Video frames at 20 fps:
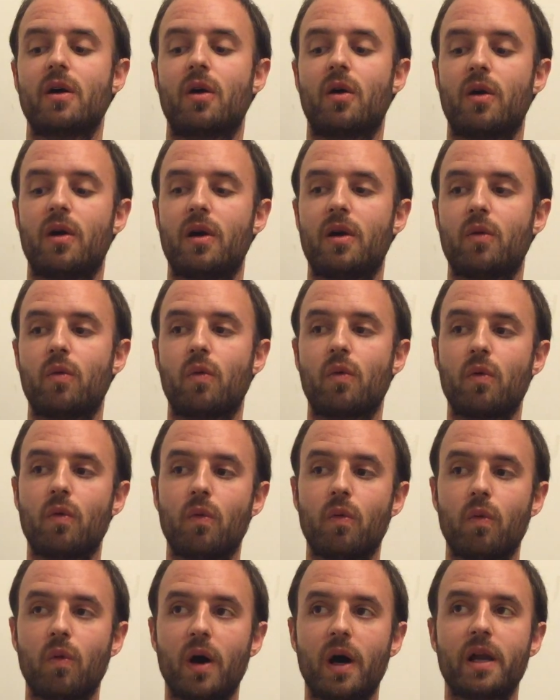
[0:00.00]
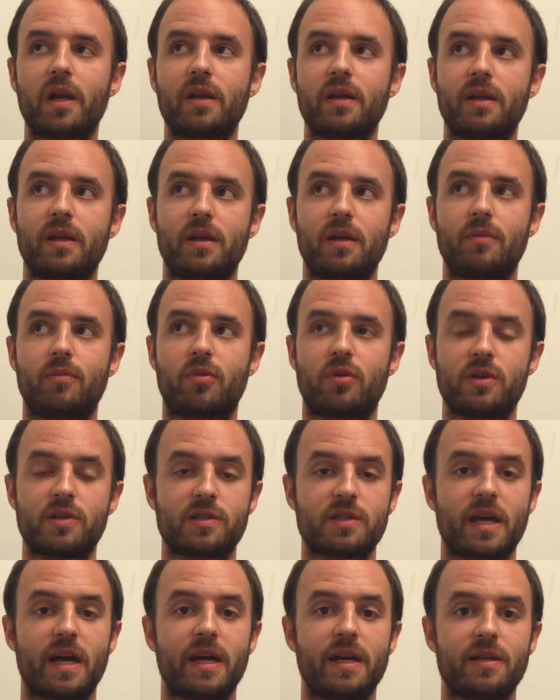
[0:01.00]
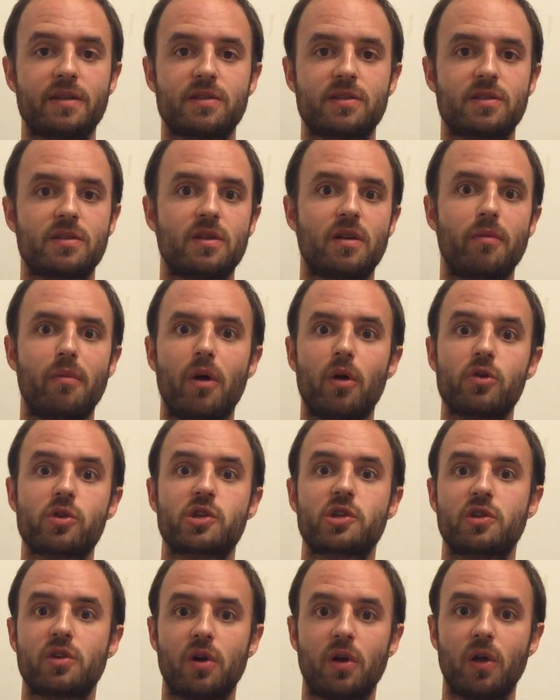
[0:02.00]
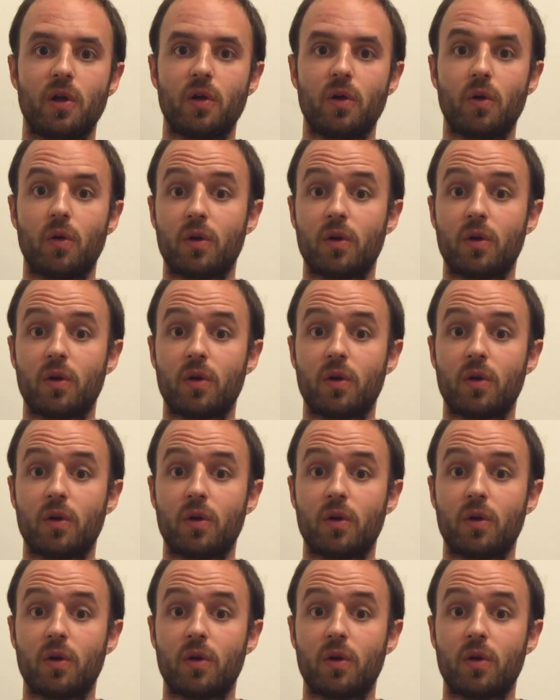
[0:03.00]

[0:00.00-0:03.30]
or what precise emotional